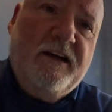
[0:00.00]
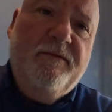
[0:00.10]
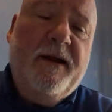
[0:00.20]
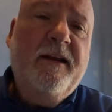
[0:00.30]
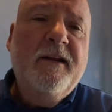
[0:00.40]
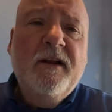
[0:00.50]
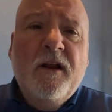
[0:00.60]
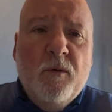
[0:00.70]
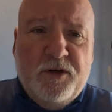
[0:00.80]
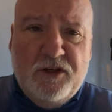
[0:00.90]
over here,
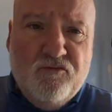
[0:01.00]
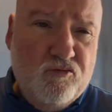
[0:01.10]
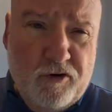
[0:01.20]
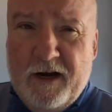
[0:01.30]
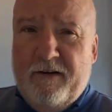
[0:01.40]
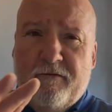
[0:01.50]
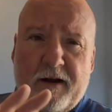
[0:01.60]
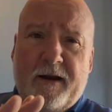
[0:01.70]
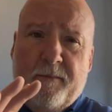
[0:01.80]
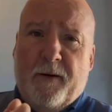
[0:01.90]
which is really,
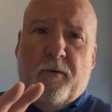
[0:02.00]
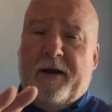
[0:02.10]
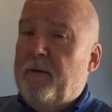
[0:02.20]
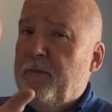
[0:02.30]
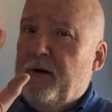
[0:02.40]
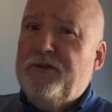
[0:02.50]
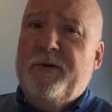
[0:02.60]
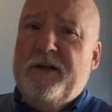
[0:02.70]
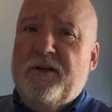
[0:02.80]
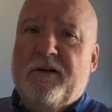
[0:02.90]
really important. When I was
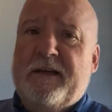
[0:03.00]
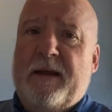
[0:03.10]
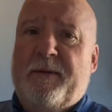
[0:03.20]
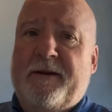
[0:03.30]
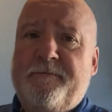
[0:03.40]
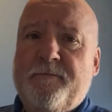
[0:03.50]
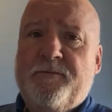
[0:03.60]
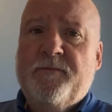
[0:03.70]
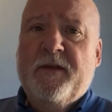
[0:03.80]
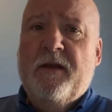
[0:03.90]
doing the dot and dabbing,
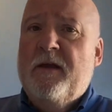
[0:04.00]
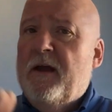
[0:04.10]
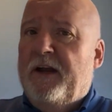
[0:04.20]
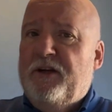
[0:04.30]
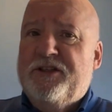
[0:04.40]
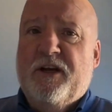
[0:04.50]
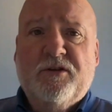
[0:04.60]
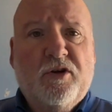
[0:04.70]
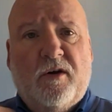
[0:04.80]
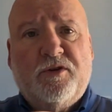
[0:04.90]
and you said,
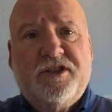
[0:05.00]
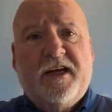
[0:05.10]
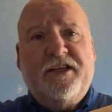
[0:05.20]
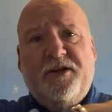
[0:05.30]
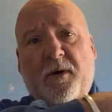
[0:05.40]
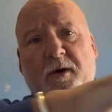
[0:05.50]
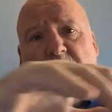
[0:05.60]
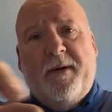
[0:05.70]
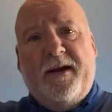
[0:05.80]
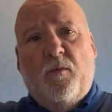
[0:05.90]
I was saying to you, I'm going
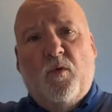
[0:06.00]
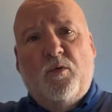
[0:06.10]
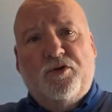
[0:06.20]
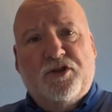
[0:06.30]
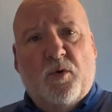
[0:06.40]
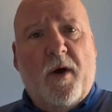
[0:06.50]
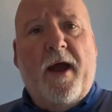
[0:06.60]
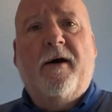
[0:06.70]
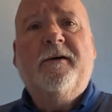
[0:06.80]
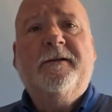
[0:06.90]
to make the wall
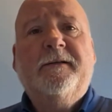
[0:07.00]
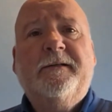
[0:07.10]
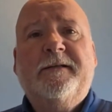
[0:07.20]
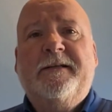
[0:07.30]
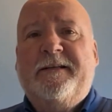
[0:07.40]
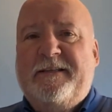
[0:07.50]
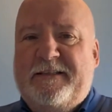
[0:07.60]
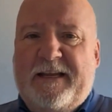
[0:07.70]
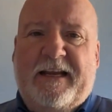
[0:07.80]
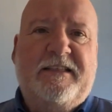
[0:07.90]
square.
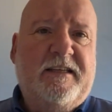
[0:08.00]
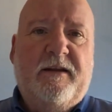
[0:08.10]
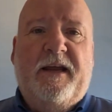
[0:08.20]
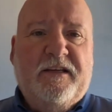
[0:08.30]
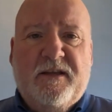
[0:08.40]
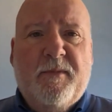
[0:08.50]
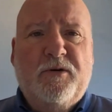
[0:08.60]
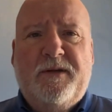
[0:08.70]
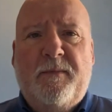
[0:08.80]
This is the most